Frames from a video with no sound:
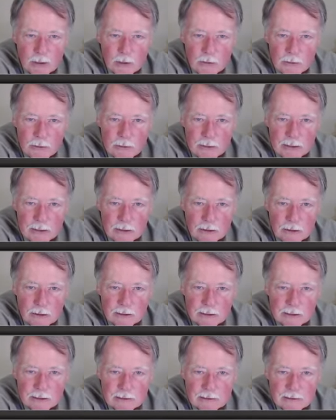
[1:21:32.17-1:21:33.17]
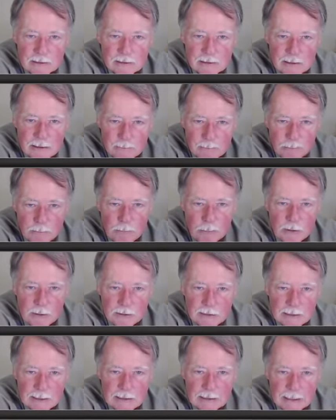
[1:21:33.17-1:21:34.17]
although it looks
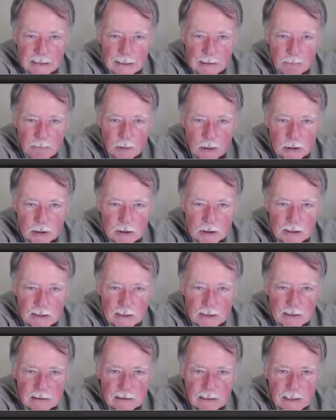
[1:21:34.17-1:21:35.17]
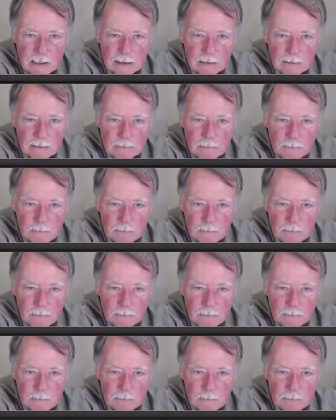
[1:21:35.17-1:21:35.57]
brilliant like a Portuguese cut.